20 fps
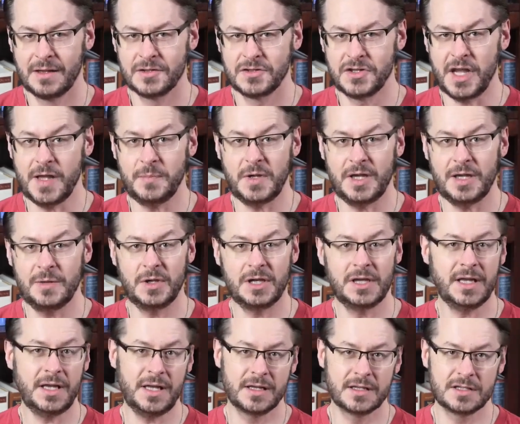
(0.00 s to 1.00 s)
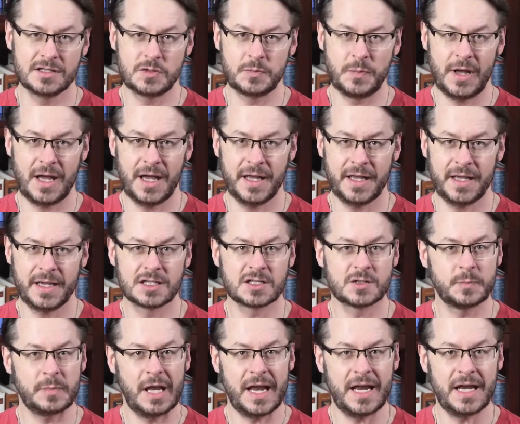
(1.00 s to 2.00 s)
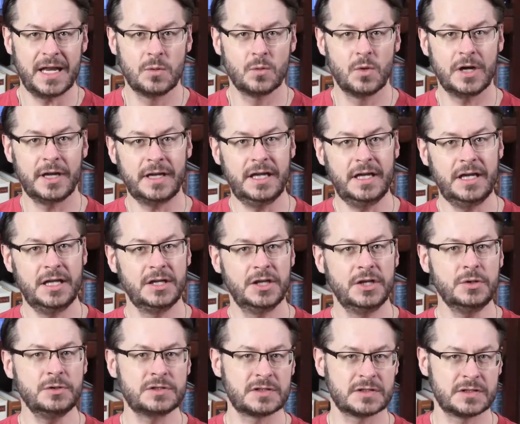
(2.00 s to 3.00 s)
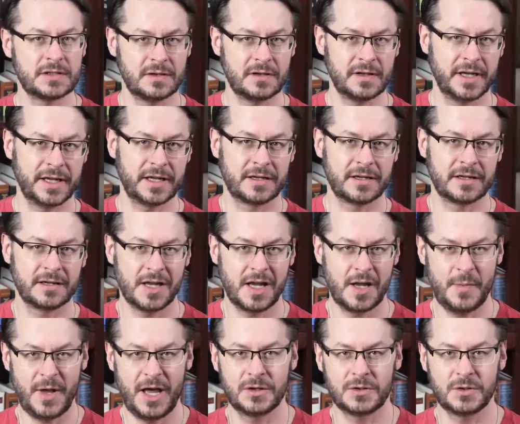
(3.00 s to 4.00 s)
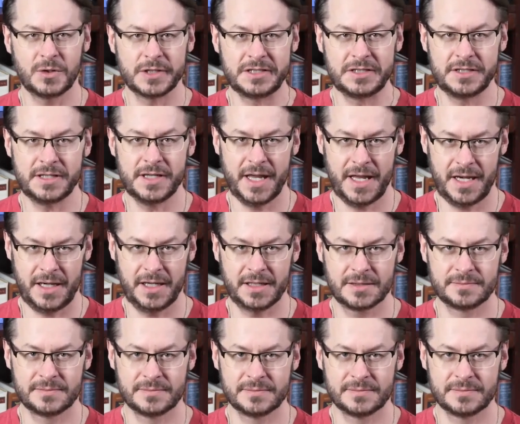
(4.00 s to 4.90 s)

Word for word: JP begins by explaining what he used to think about Christianity.